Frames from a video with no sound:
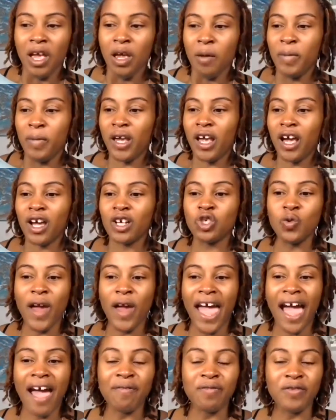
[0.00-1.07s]
Because you
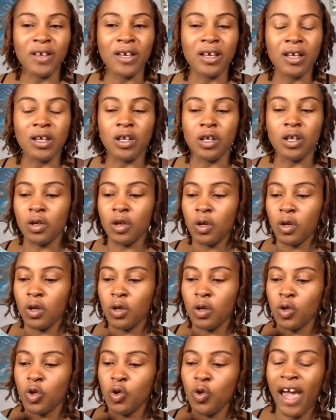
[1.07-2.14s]
have
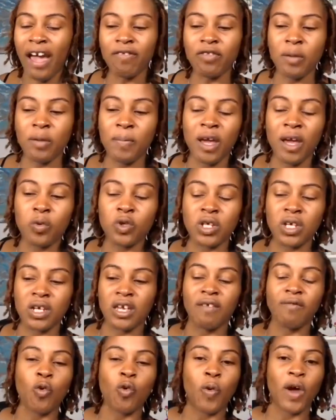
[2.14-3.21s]
to be able to
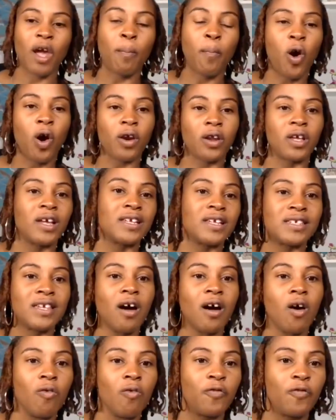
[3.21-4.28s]
give away a part of
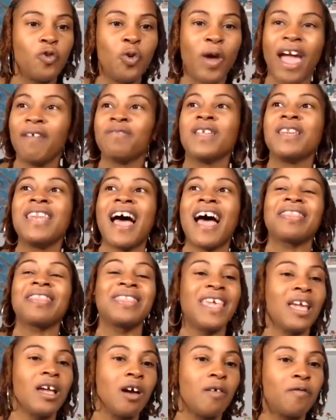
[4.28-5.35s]
yourself. You have to not
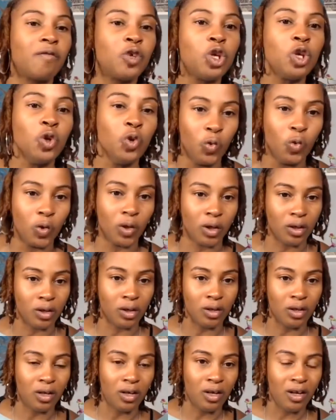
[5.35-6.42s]
think of you.
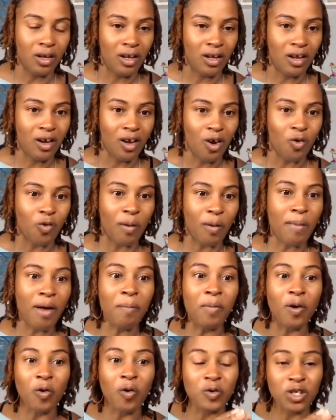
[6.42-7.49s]

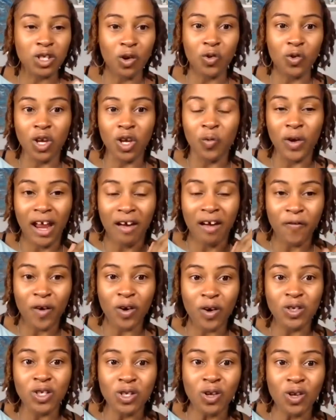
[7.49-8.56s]
Remember, Sonia, when I
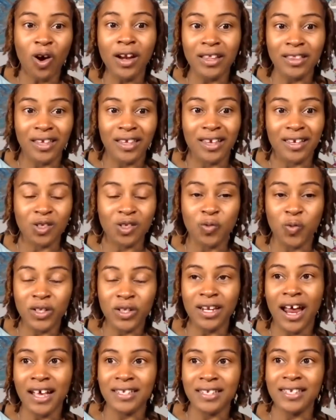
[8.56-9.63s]
first started this, what did
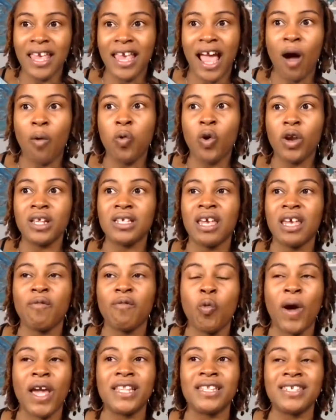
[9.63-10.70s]
I say? I wanted to give
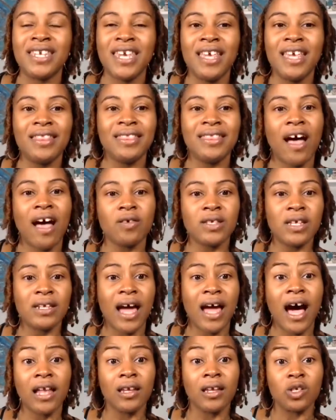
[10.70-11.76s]
away
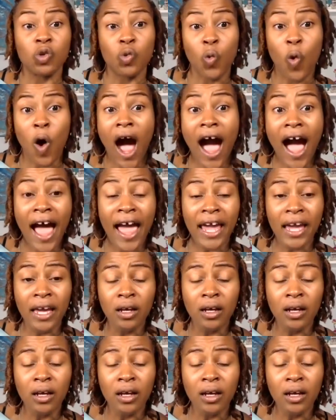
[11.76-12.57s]
$10,000. Why?